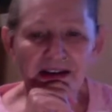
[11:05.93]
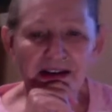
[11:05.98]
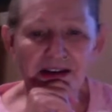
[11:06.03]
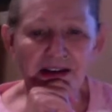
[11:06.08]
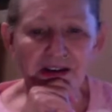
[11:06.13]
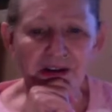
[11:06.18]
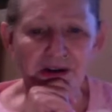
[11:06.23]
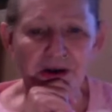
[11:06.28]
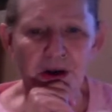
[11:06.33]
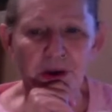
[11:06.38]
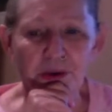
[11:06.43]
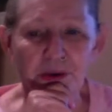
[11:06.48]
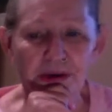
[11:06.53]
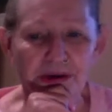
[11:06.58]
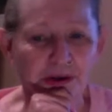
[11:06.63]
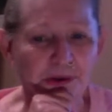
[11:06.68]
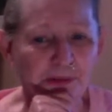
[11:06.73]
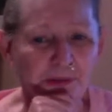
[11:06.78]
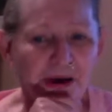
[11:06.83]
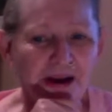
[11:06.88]
you know,
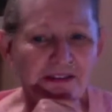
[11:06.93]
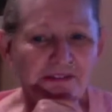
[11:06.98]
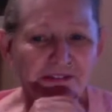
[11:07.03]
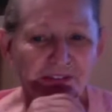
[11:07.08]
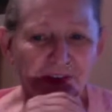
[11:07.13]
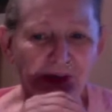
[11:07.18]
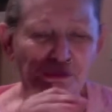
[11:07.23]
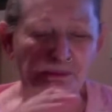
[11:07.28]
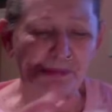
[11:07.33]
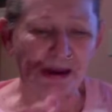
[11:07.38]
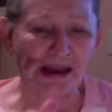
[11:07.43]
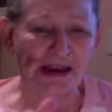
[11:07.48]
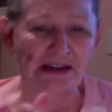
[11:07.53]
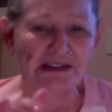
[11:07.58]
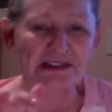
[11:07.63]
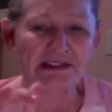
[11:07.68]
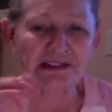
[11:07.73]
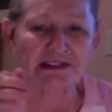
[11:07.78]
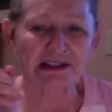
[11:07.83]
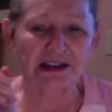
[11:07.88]
and you pray for the
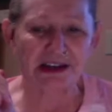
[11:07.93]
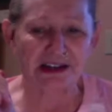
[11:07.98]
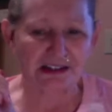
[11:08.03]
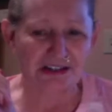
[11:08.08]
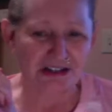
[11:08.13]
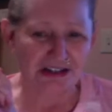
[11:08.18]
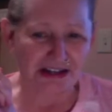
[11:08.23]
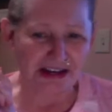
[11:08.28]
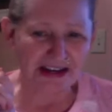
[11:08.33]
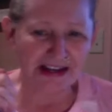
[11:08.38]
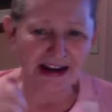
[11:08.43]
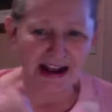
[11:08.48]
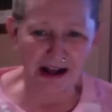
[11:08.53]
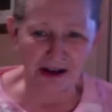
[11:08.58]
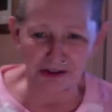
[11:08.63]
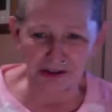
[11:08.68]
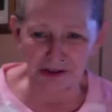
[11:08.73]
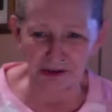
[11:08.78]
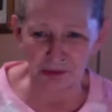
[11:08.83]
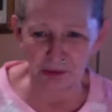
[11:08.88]
best and you get
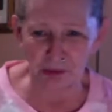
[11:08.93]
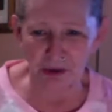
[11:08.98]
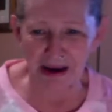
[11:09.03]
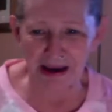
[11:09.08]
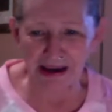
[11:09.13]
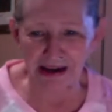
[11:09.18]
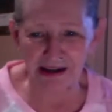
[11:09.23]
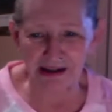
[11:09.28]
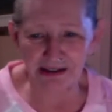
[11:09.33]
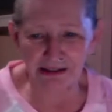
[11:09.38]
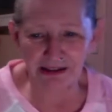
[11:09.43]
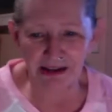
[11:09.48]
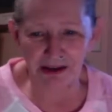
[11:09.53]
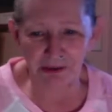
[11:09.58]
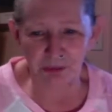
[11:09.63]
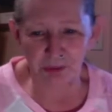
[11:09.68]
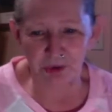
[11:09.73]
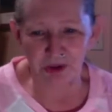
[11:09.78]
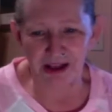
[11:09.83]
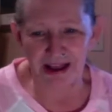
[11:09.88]
out of the way,
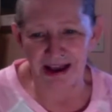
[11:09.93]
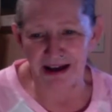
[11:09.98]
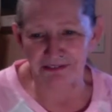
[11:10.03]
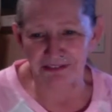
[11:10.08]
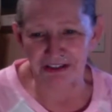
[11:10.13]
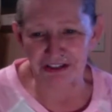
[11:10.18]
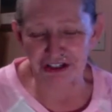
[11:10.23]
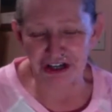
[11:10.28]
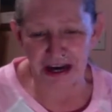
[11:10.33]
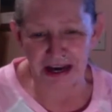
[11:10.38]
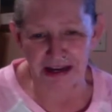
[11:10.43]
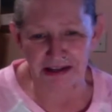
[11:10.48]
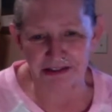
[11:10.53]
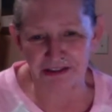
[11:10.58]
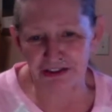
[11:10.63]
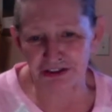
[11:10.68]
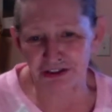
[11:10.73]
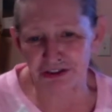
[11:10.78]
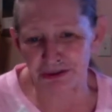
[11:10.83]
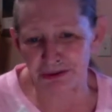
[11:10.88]
it will have a
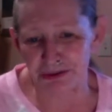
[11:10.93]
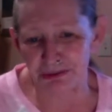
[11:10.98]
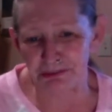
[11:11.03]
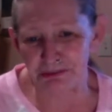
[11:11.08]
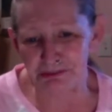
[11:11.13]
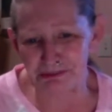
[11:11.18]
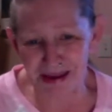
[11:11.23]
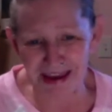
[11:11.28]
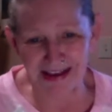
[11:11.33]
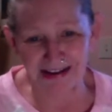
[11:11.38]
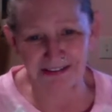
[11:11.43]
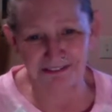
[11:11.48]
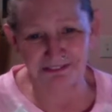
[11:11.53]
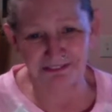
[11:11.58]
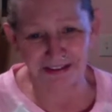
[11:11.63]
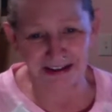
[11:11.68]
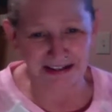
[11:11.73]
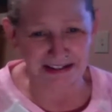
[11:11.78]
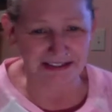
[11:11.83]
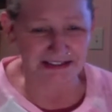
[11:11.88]
chance to
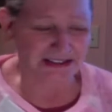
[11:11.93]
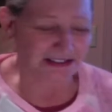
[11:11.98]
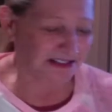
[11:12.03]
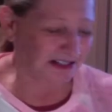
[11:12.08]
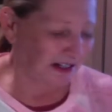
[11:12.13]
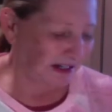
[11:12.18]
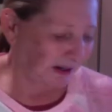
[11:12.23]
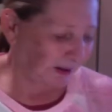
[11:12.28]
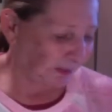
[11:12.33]
manifest